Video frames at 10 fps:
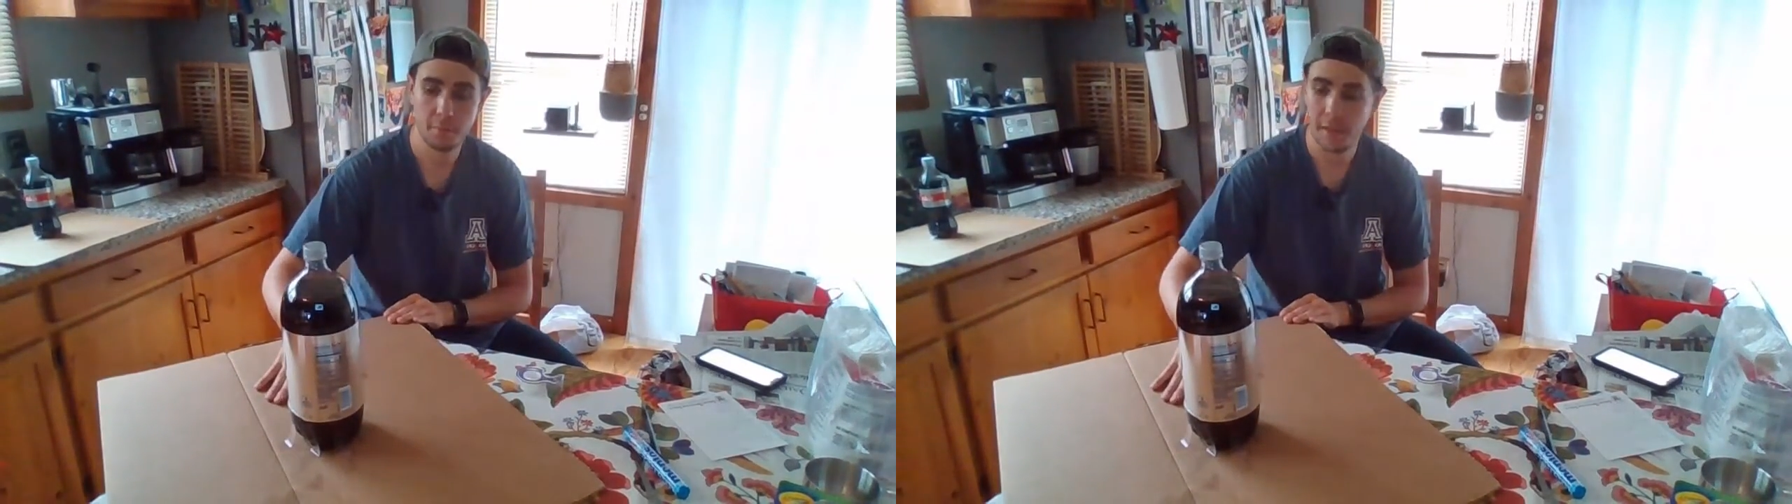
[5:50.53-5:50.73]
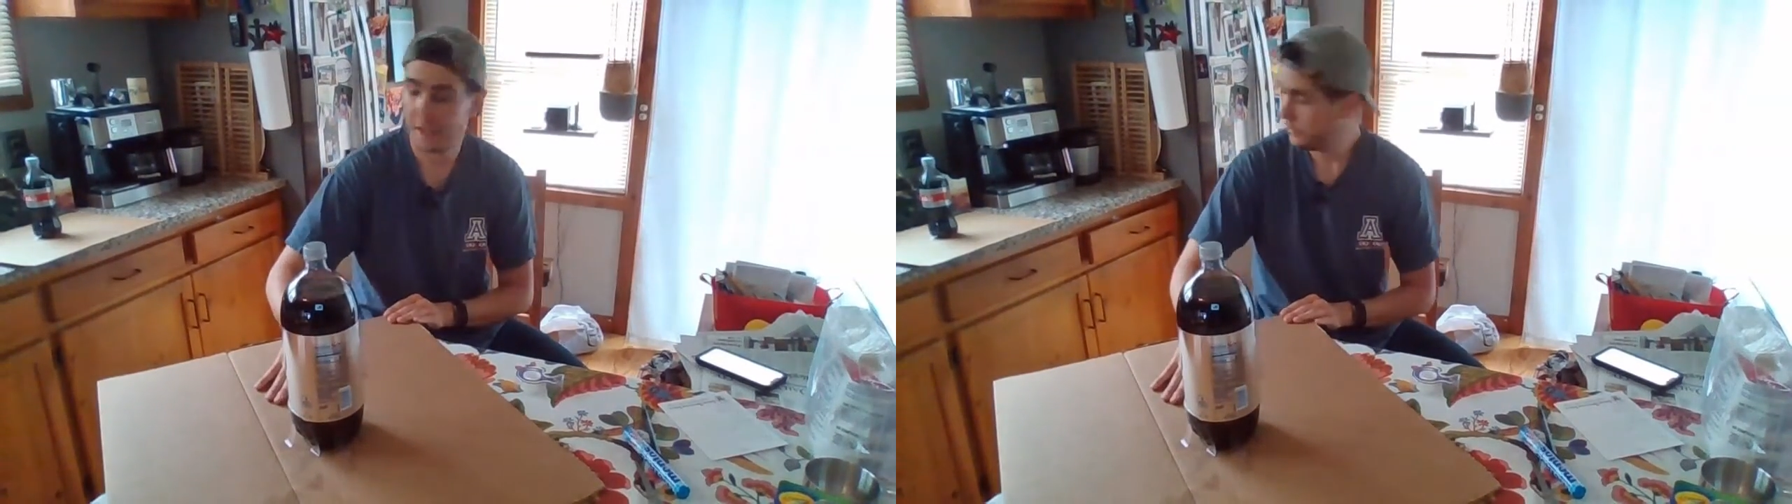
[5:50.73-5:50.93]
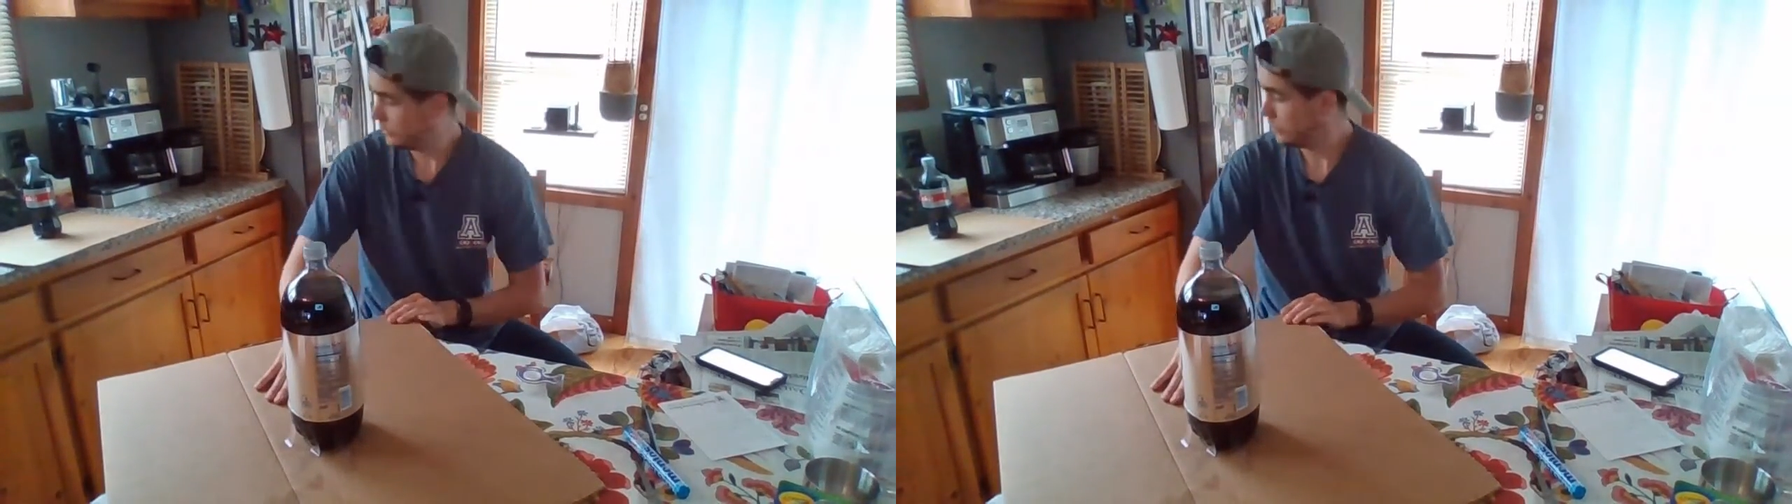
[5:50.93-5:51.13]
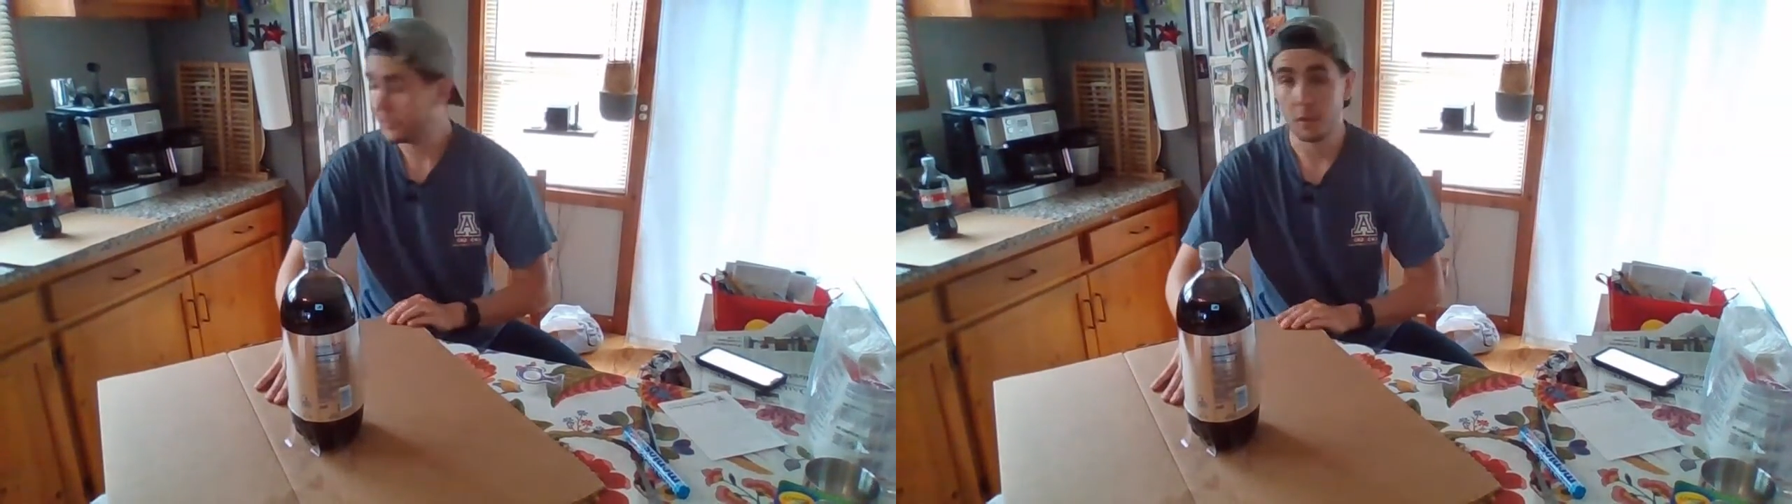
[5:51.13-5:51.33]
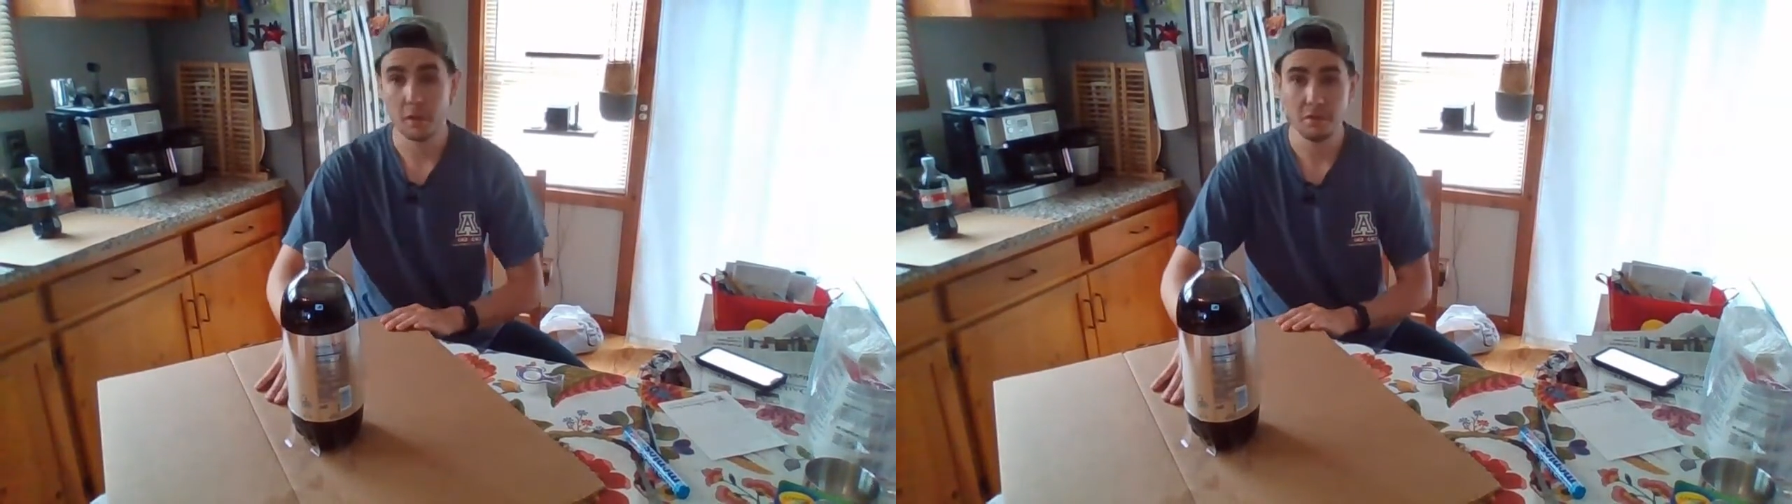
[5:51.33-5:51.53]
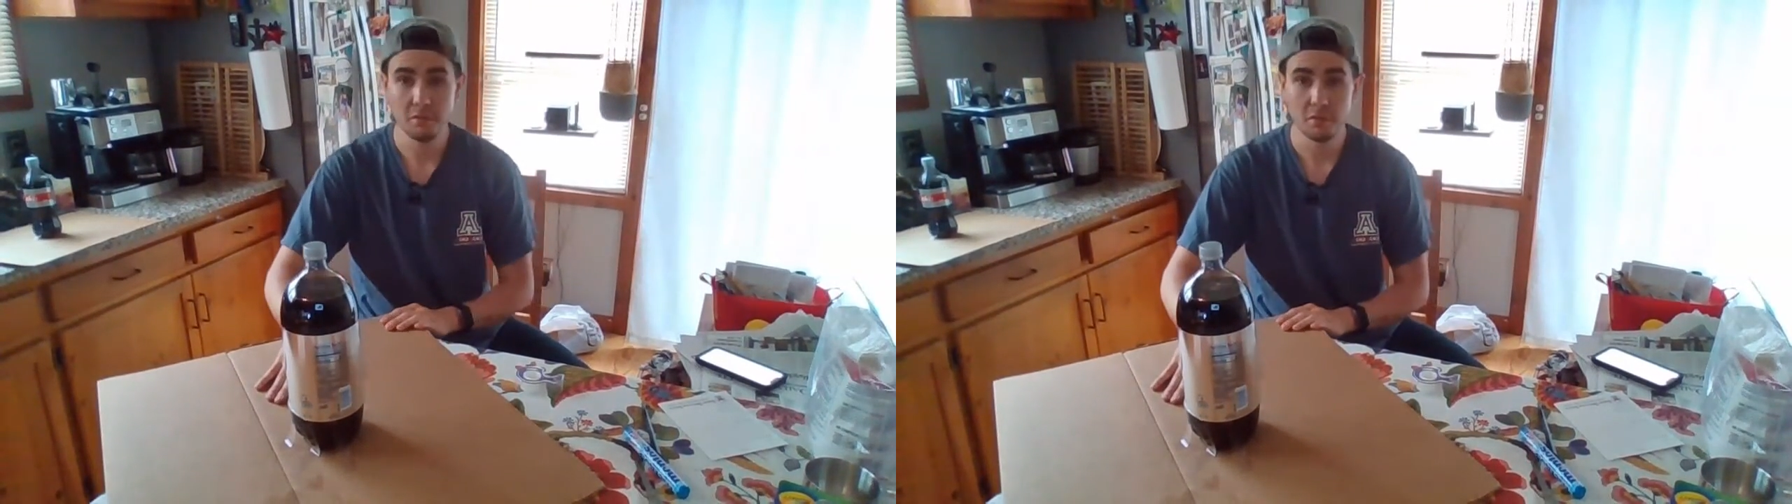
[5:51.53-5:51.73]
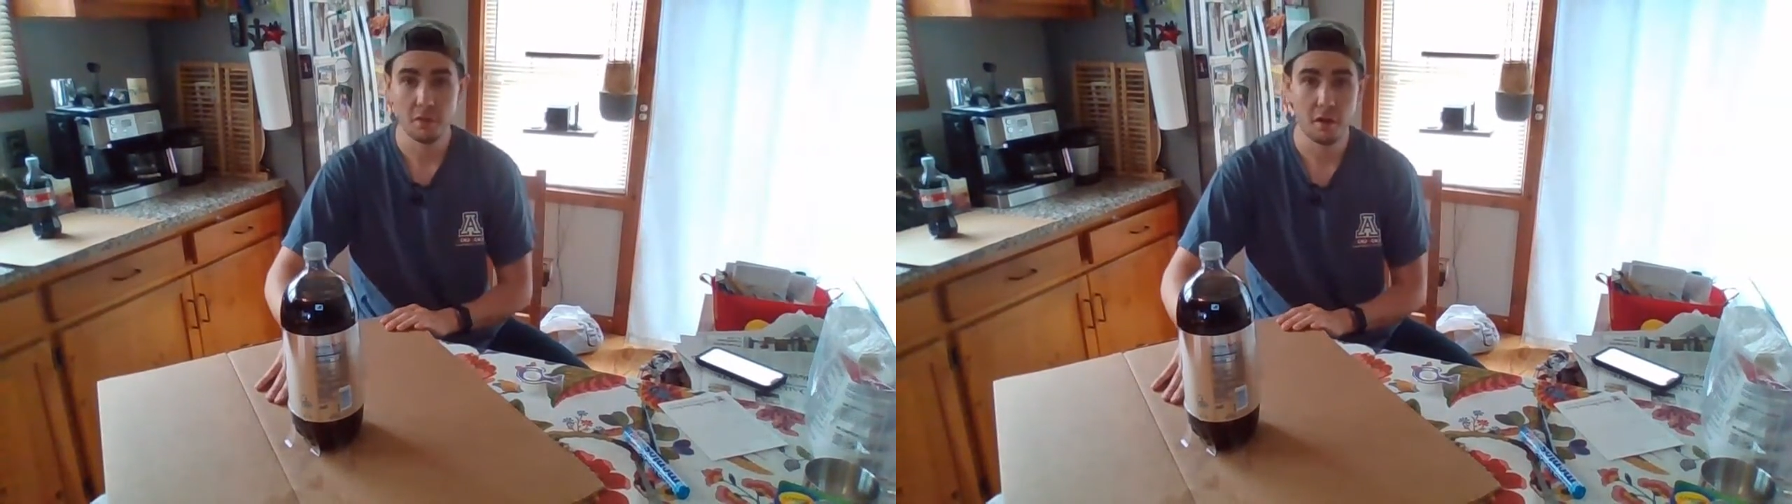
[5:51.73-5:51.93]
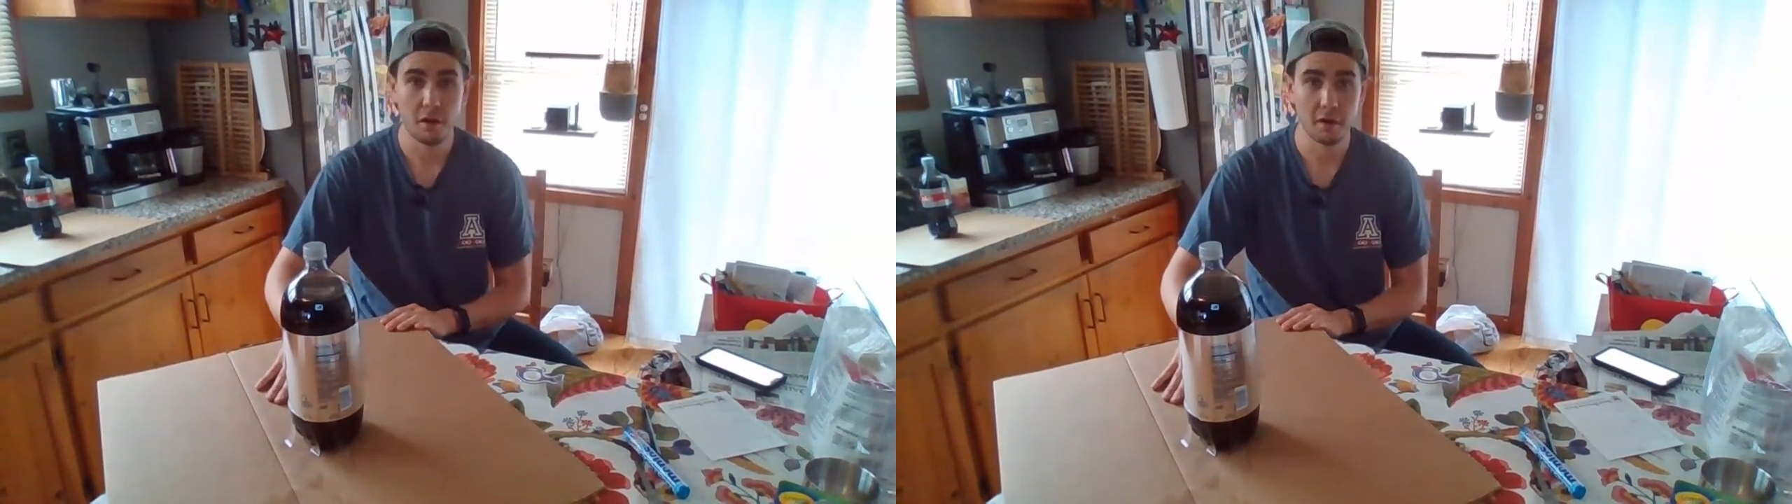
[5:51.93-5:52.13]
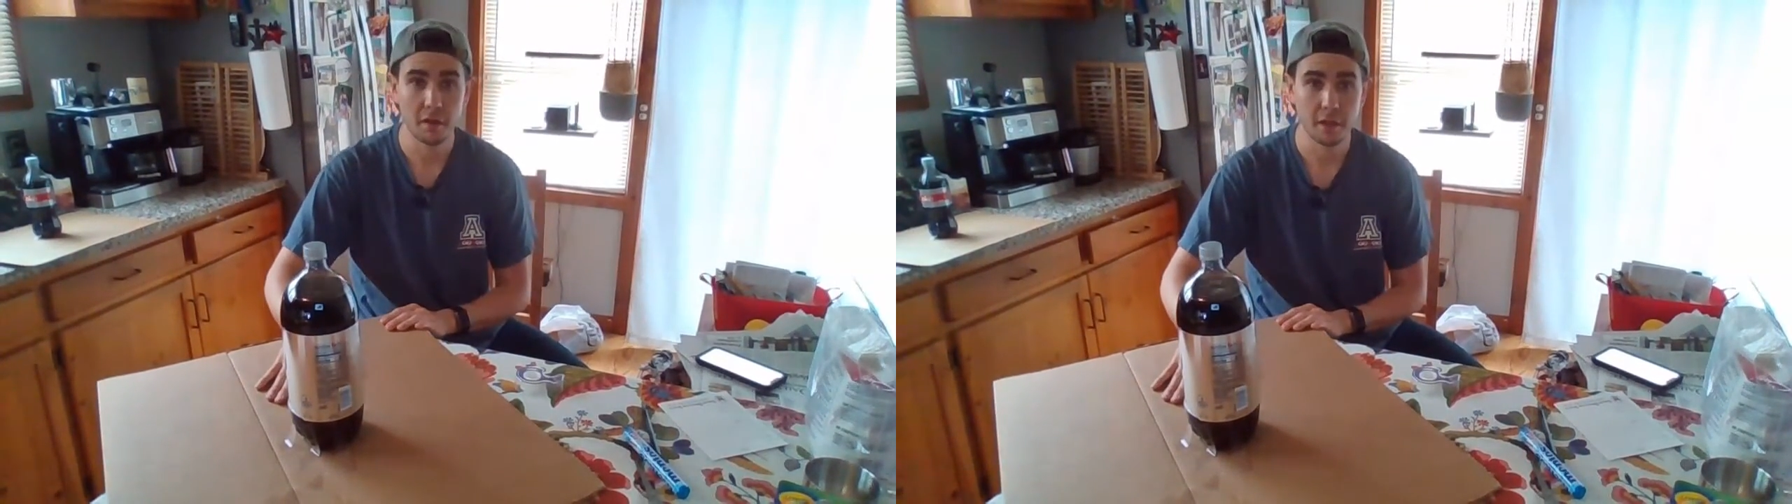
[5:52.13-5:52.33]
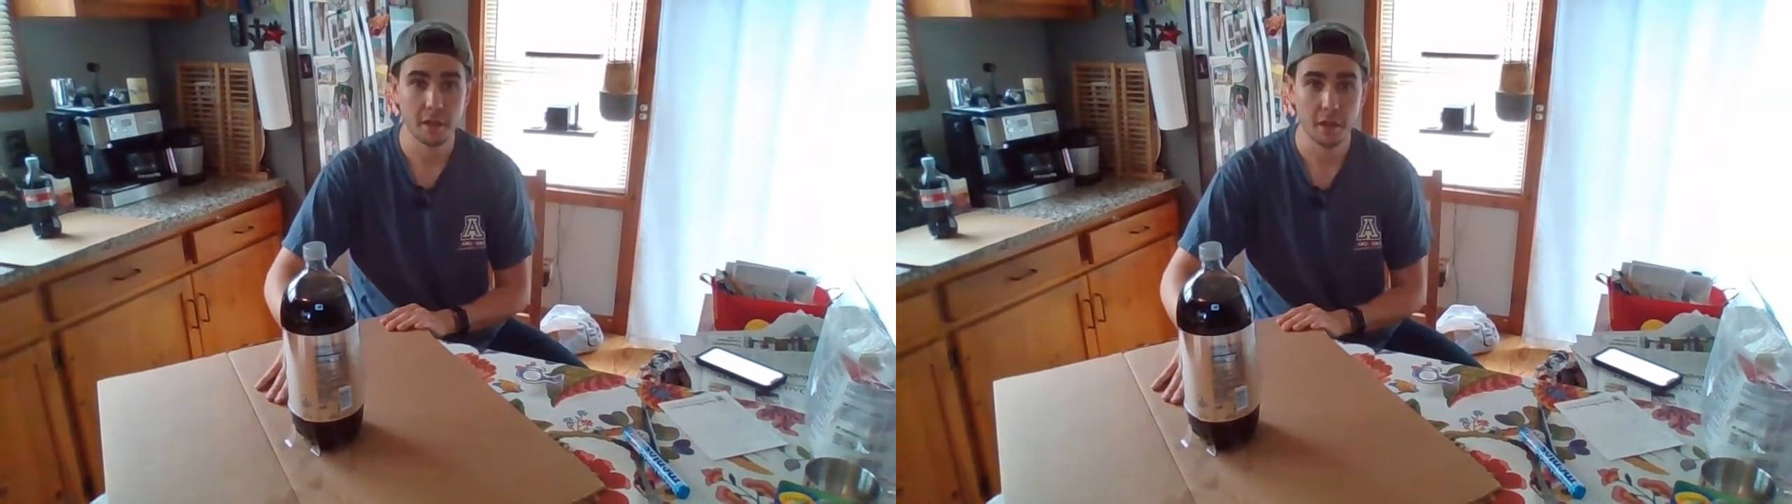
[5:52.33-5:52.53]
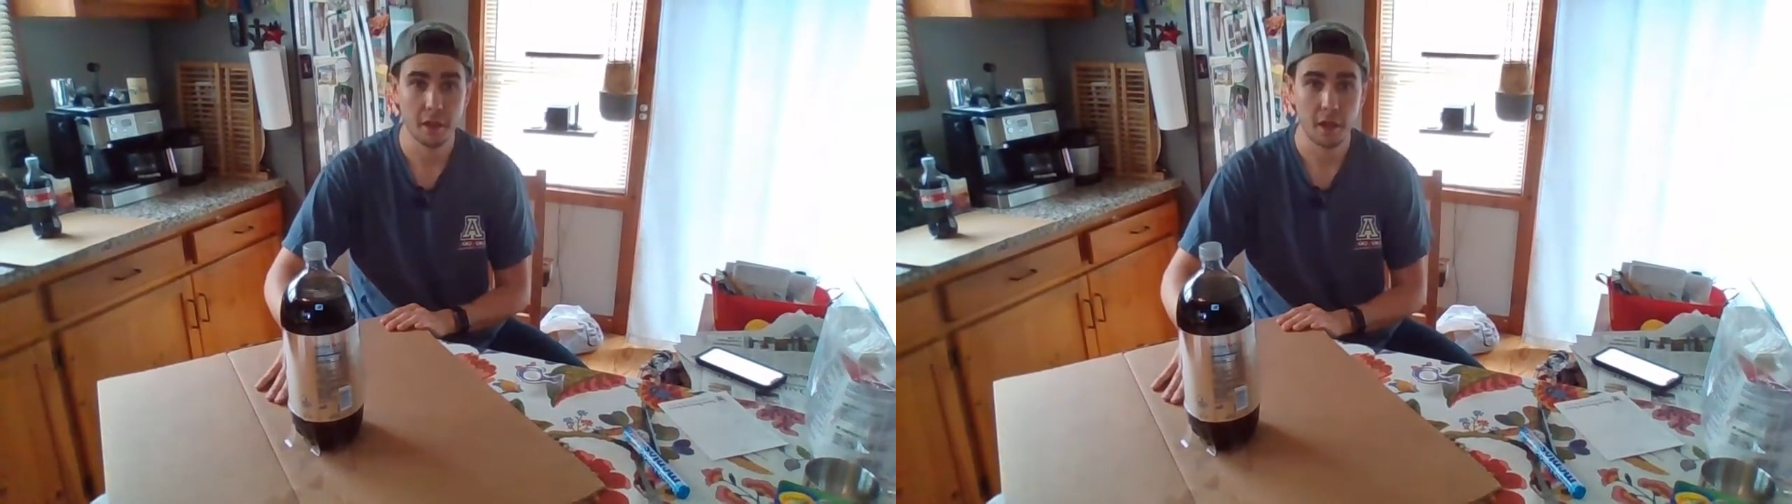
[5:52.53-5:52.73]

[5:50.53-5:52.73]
bottles of soda already